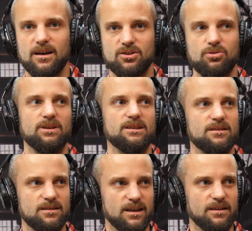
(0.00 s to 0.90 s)

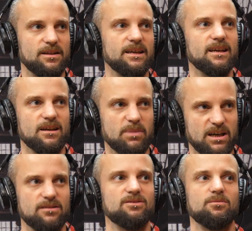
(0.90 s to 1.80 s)
choice and thinking about
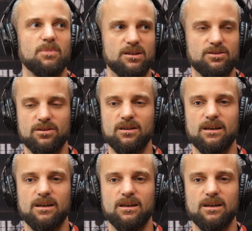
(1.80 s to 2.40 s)
it too much